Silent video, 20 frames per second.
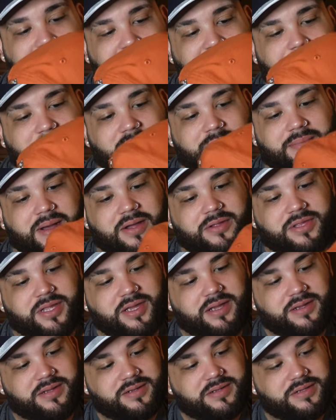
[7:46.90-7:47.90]
happy about
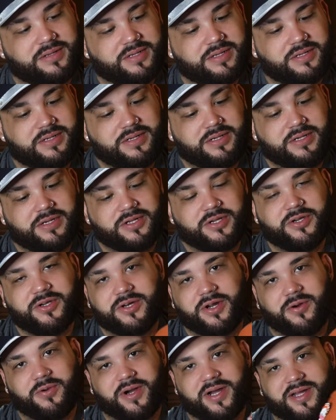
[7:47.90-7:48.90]
that. You
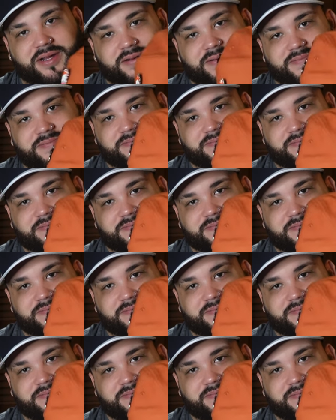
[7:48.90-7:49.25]
know what?